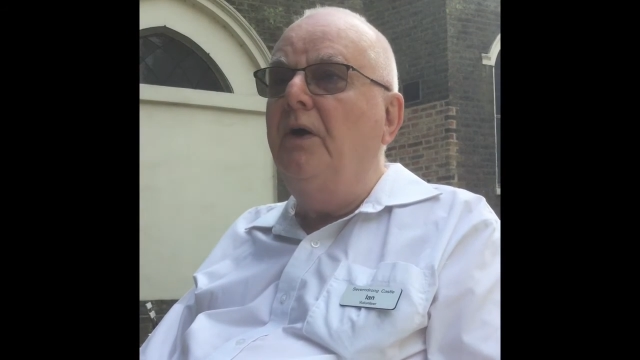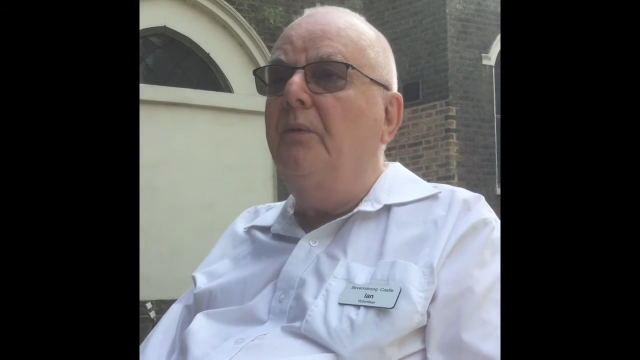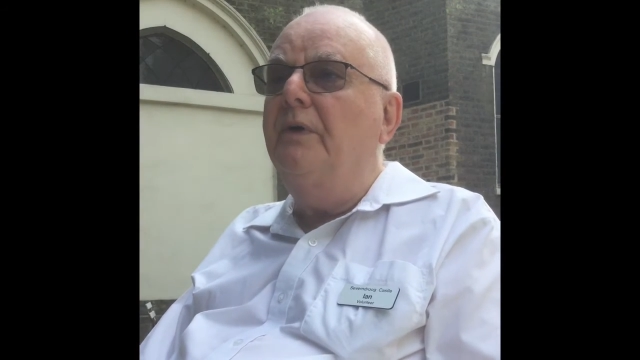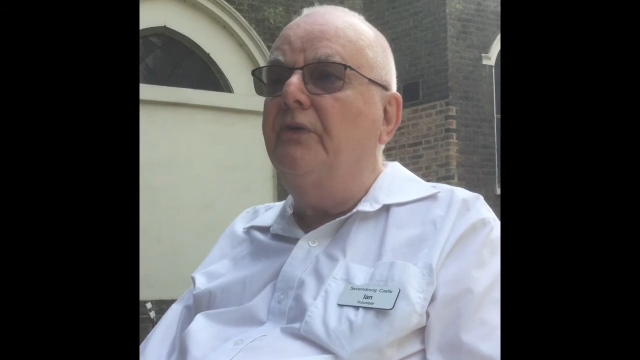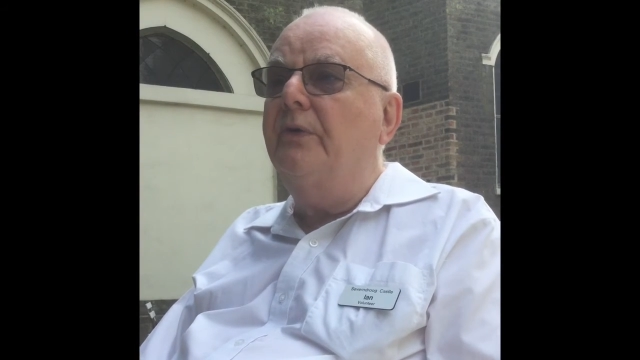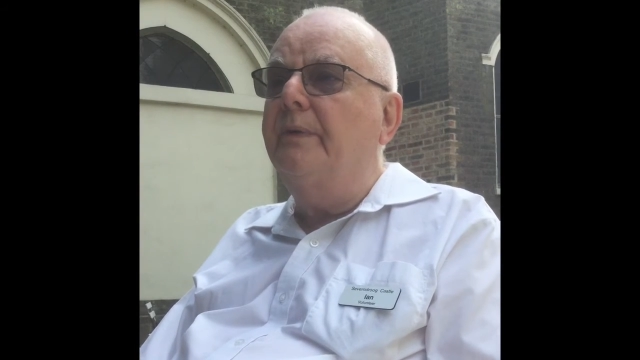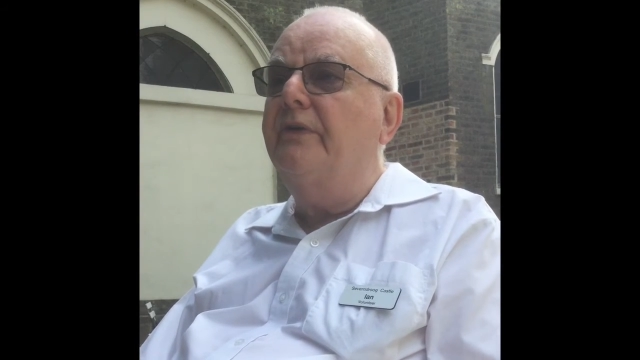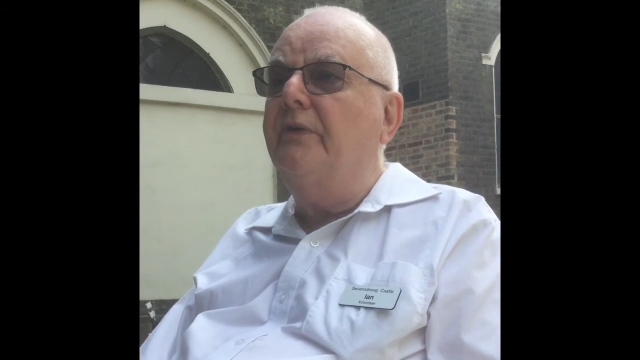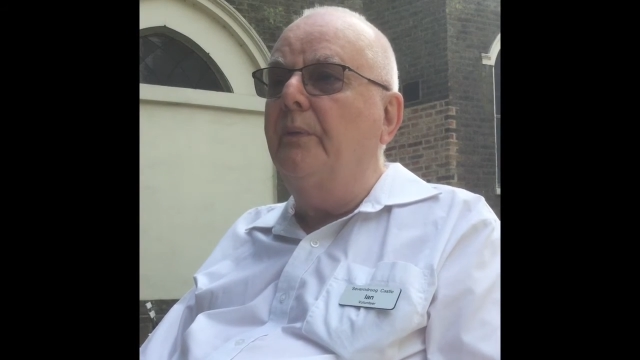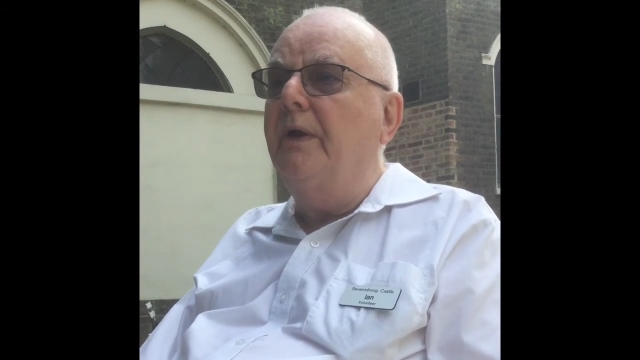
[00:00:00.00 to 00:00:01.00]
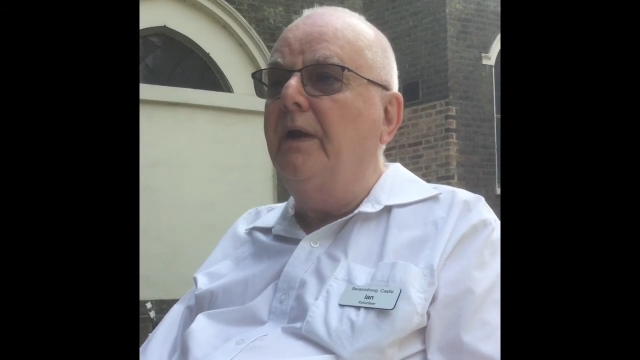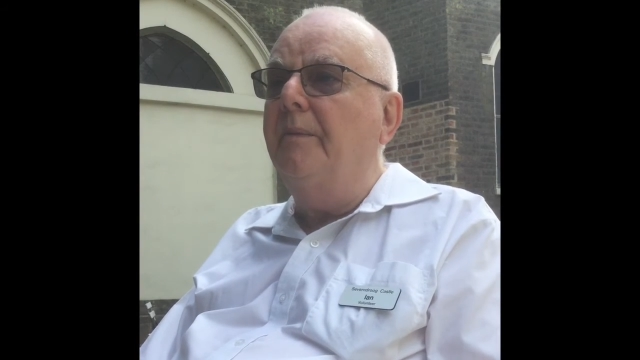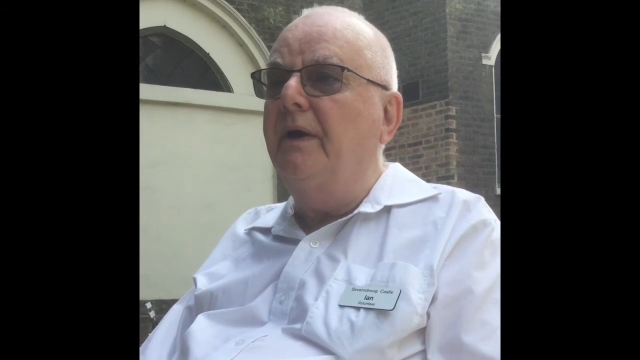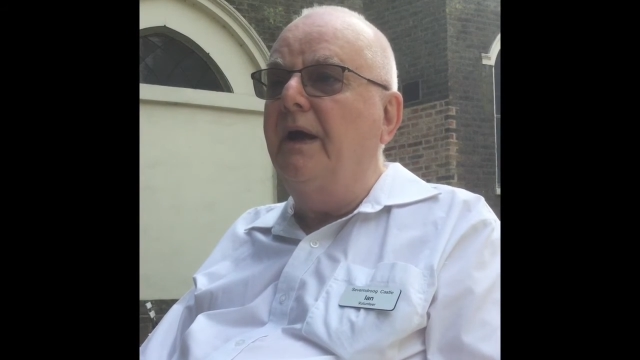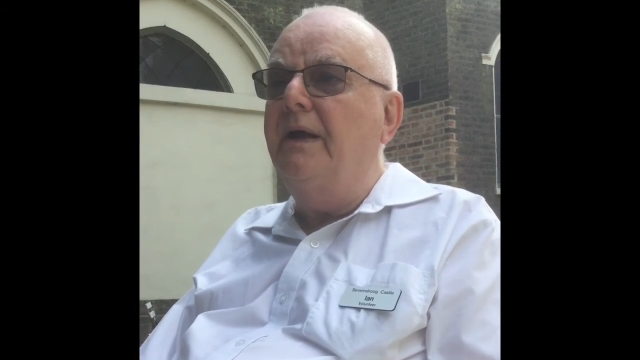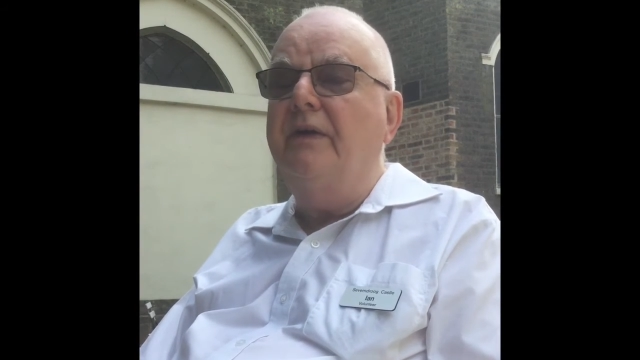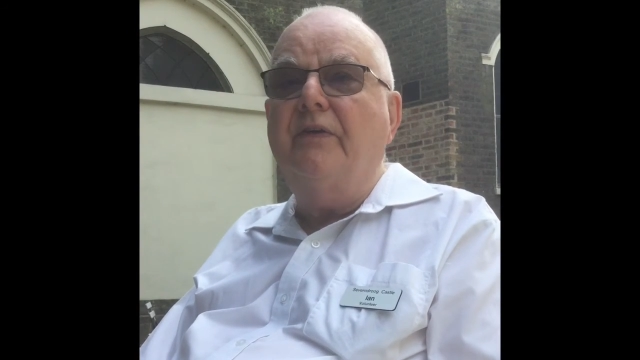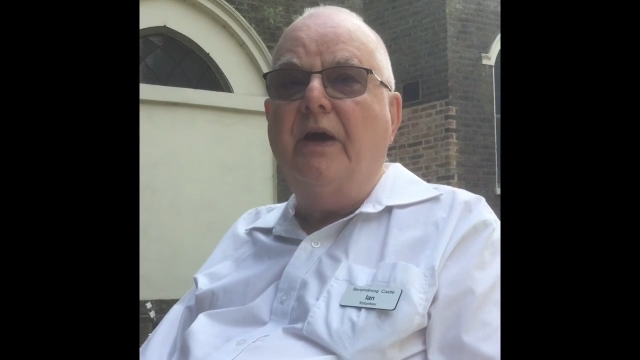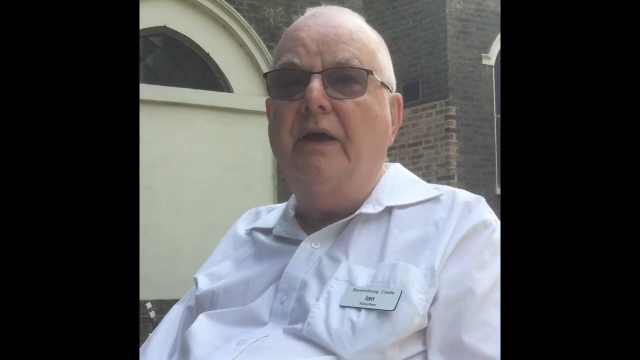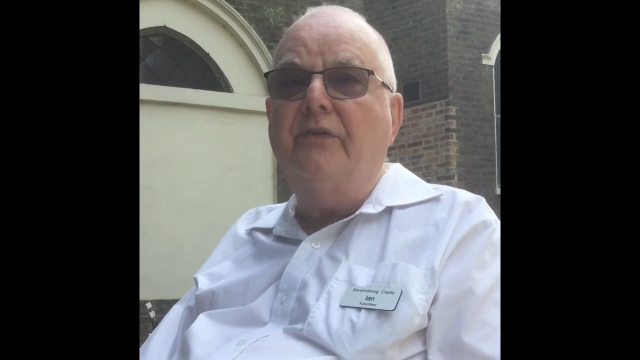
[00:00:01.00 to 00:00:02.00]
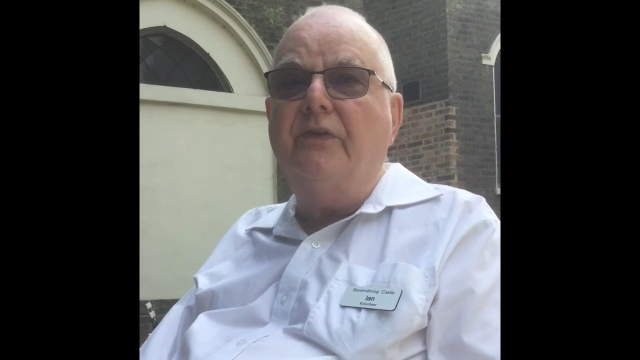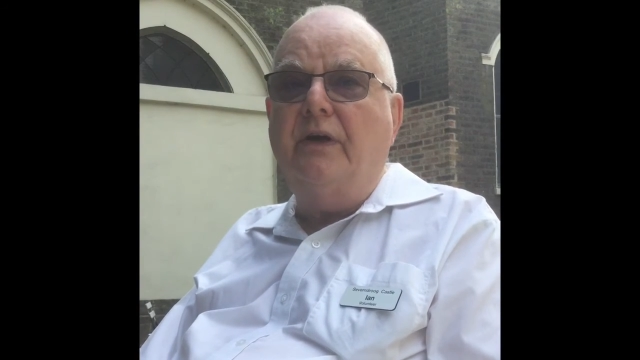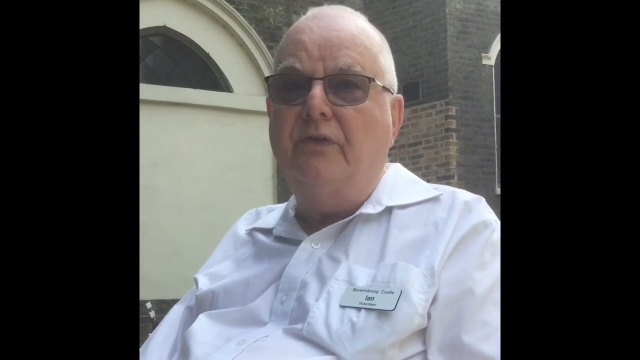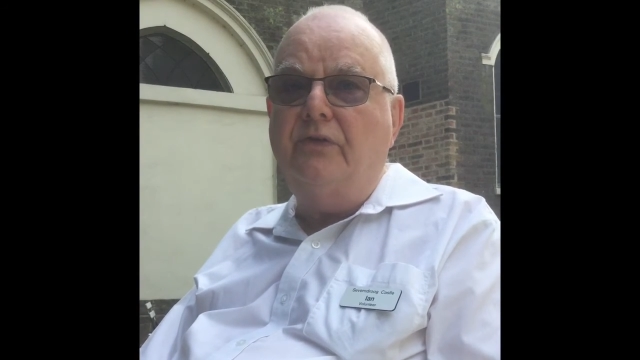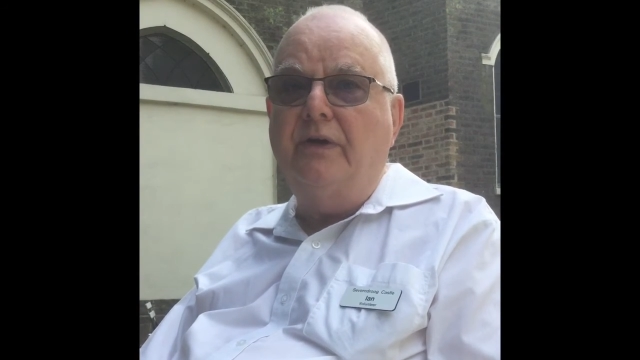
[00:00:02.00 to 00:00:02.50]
which was Sir William and Lady Anne's country